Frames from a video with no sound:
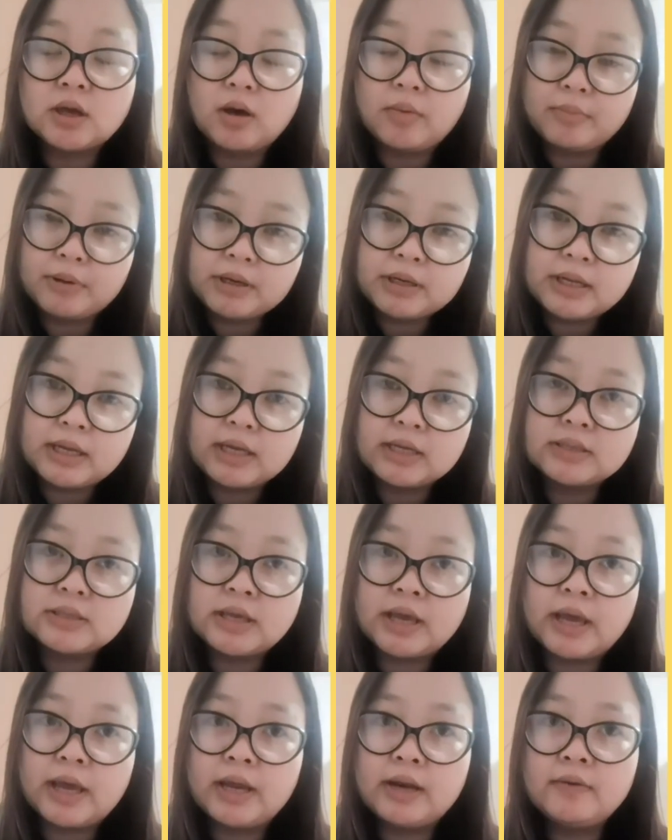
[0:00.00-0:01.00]
coming days
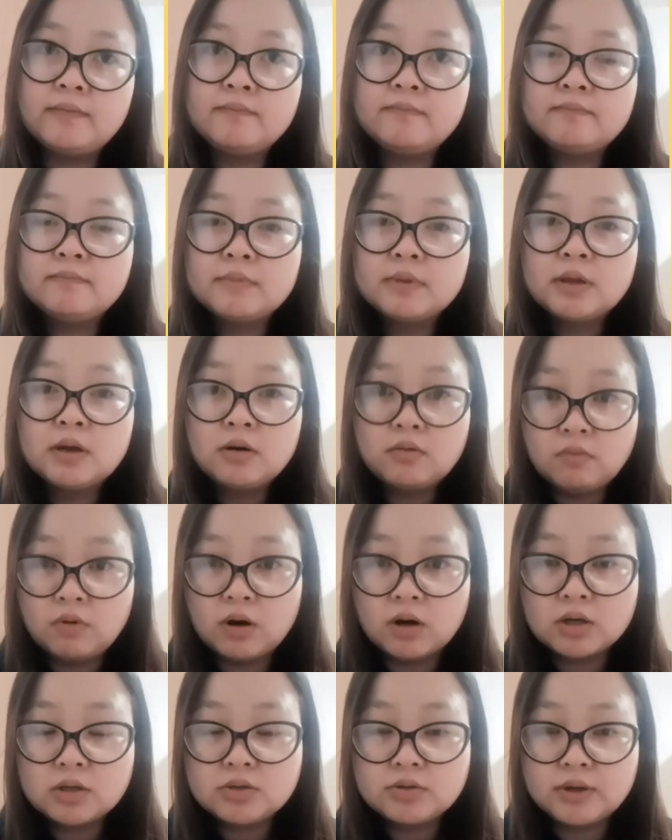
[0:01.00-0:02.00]
and
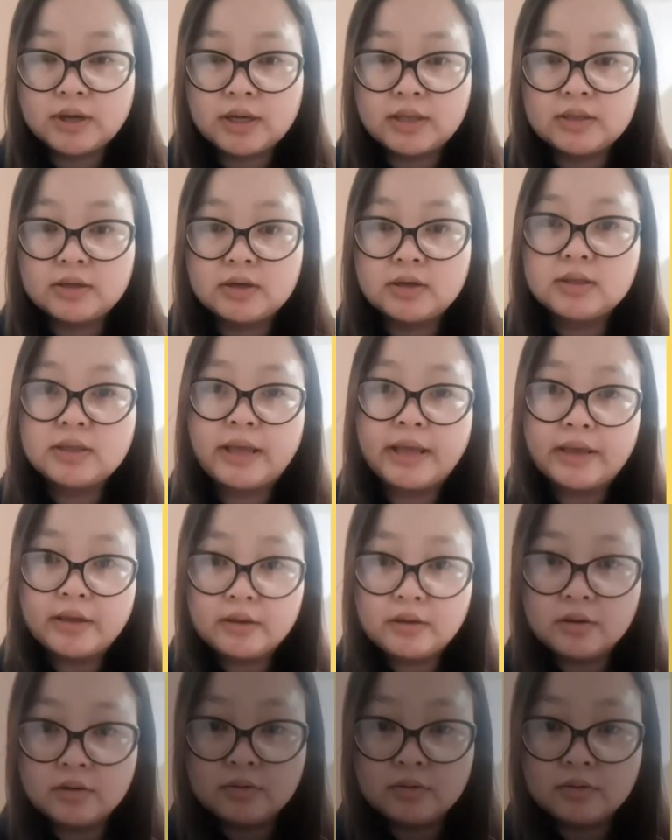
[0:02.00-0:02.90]
work together. Thank